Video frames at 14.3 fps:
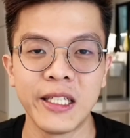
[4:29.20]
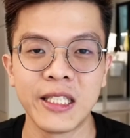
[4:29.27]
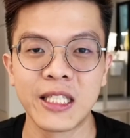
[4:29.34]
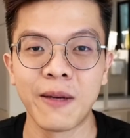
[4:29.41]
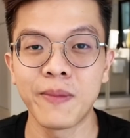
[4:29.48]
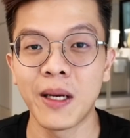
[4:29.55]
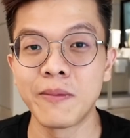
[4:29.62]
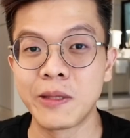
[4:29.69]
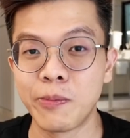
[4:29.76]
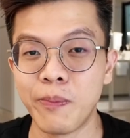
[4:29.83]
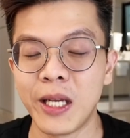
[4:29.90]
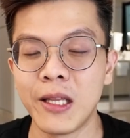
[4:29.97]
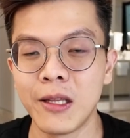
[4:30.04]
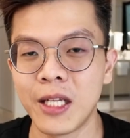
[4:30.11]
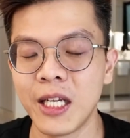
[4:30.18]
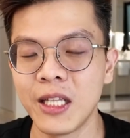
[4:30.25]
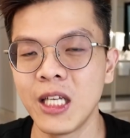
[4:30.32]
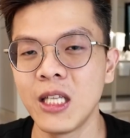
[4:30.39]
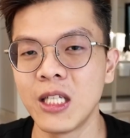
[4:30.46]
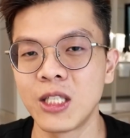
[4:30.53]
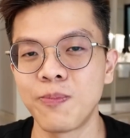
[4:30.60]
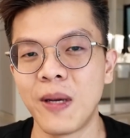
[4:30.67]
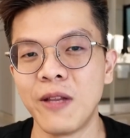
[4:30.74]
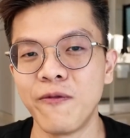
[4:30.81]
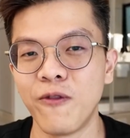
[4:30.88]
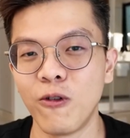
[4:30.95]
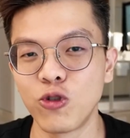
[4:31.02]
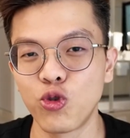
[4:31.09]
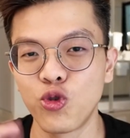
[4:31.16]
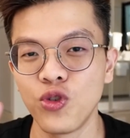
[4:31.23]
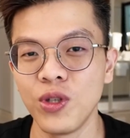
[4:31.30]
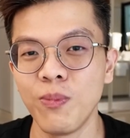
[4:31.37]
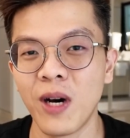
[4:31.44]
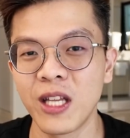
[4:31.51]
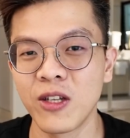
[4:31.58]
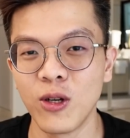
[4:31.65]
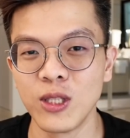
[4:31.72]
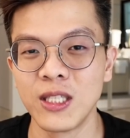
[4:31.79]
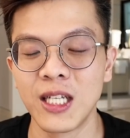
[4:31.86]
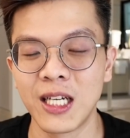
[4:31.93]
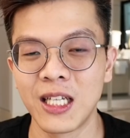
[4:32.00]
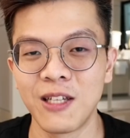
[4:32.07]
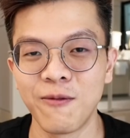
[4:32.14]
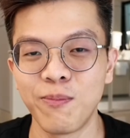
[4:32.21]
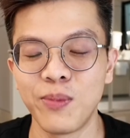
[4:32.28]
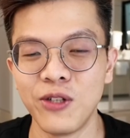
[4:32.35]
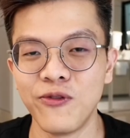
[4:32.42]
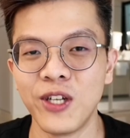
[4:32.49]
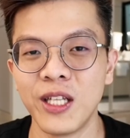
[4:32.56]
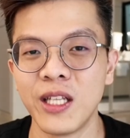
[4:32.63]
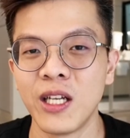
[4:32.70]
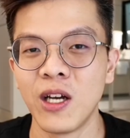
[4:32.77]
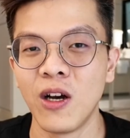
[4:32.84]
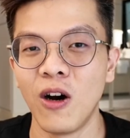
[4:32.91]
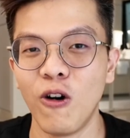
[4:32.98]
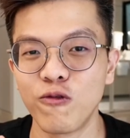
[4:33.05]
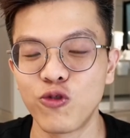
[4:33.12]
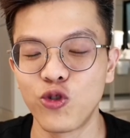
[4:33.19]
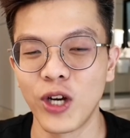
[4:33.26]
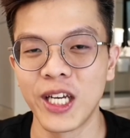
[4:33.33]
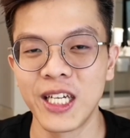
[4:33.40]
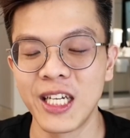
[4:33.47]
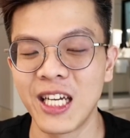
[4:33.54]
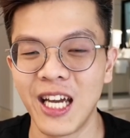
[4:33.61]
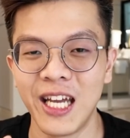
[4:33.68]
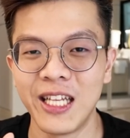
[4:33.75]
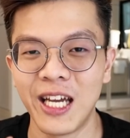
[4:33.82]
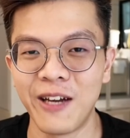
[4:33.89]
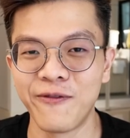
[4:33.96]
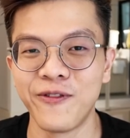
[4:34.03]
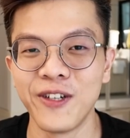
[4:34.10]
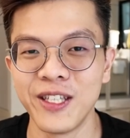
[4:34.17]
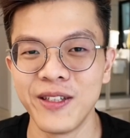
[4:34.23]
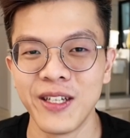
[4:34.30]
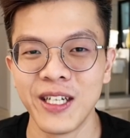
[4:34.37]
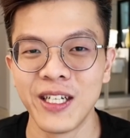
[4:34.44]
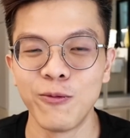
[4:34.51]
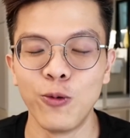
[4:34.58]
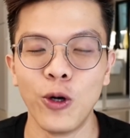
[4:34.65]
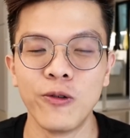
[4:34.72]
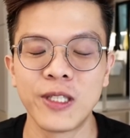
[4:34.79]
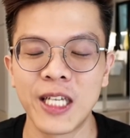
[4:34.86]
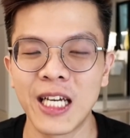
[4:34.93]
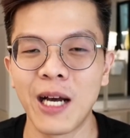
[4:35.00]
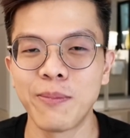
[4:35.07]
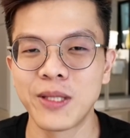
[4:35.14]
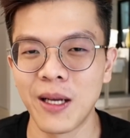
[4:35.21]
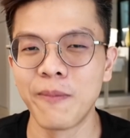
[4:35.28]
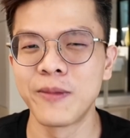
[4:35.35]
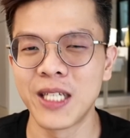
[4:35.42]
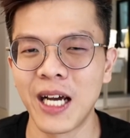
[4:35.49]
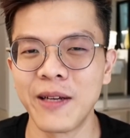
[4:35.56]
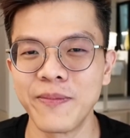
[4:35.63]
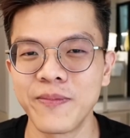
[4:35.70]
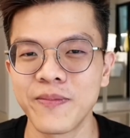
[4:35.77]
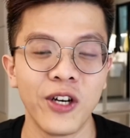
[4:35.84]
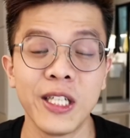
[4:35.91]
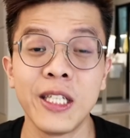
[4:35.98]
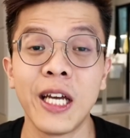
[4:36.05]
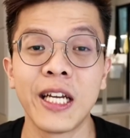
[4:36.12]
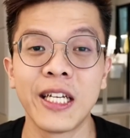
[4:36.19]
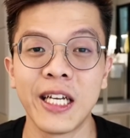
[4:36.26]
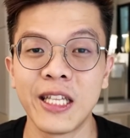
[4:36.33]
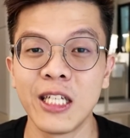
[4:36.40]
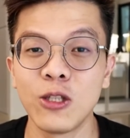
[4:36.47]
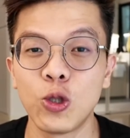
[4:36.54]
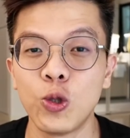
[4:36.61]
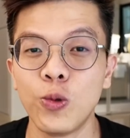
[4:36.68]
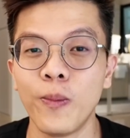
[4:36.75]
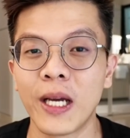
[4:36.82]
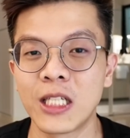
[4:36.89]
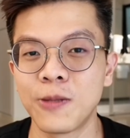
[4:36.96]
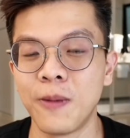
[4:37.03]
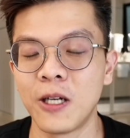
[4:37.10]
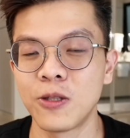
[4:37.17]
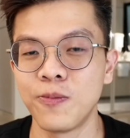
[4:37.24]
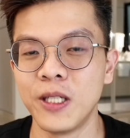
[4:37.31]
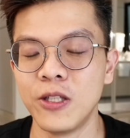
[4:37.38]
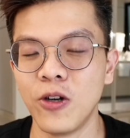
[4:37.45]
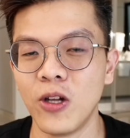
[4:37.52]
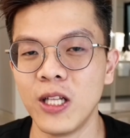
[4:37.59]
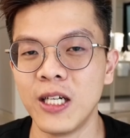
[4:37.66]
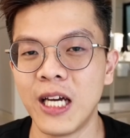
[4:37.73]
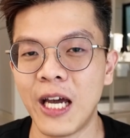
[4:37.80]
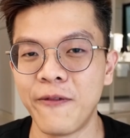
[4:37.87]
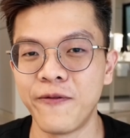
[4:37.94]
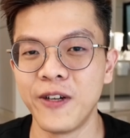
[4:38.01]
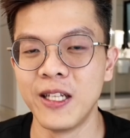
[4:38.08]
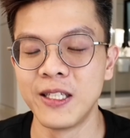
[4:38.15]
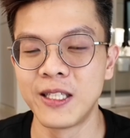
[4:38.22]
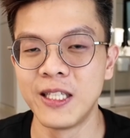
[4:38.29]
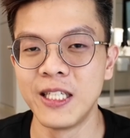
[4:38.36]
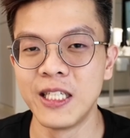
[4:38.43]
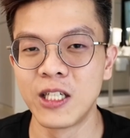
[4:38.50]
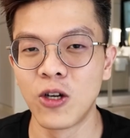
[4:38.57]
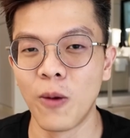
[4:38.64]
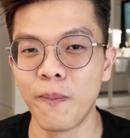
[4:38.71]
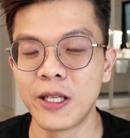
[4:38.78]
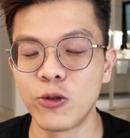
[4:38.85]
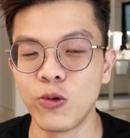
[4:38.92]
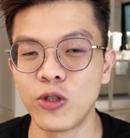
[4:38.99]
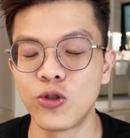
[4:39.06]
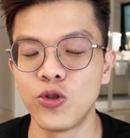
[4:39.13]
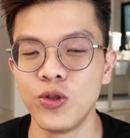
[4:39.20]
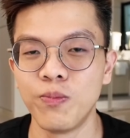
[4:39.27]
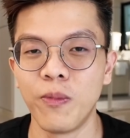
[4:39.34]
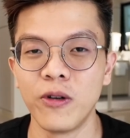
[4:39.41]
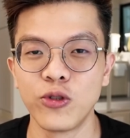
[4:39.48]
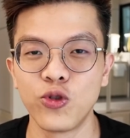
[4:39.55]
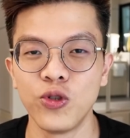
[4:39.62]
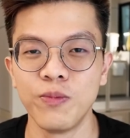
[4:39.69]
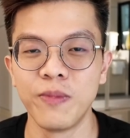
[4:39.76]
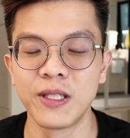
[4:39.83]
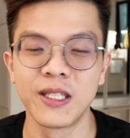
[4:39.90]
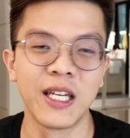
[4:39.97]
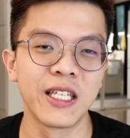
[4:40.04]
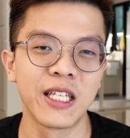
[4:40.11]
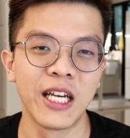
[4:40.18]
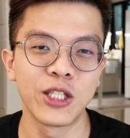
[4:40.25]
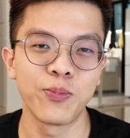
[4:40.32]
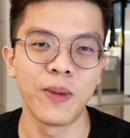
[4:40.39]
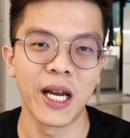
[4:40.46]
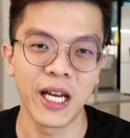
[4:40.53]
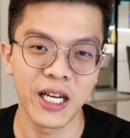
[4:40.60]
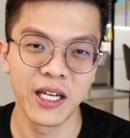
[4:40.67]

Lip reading: and sometimes maintaining the spend for 3-month consecutive period of tracking and effort will take up some time, rather than getting 2 max miles per dollar effortlessly compared to a 3.3% cashback.